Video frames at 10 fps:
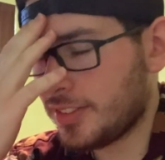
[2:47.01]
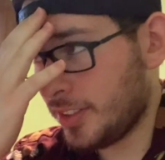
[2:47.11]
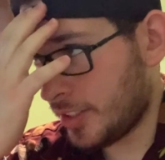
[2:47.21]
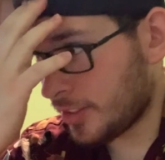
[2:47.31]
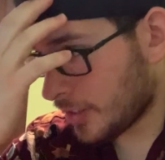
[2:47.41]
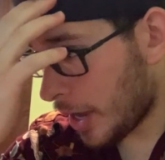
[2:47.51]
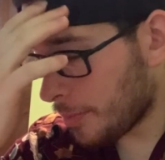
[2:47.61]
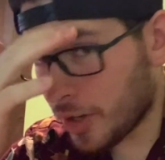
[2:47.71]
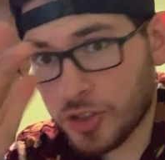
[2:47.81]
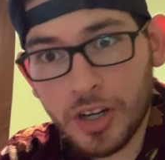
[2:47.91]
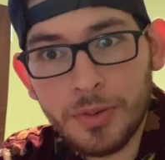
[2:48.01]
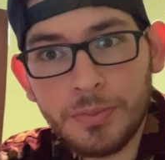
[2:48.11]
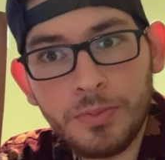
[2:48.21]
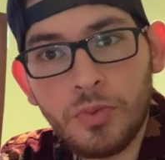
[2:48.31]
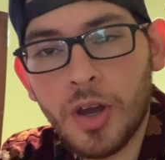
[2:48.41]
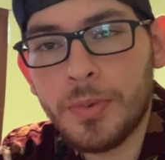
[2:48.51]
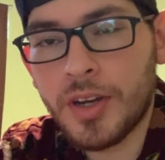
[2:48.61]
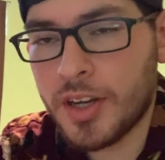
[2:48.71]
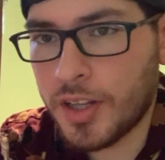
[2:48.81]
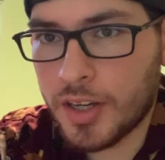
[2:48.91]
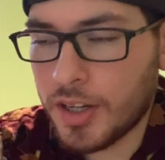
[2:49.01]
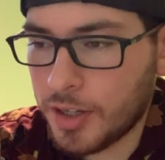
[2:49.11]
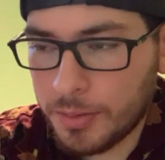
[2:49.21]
You know, I'm not trying to rub in, in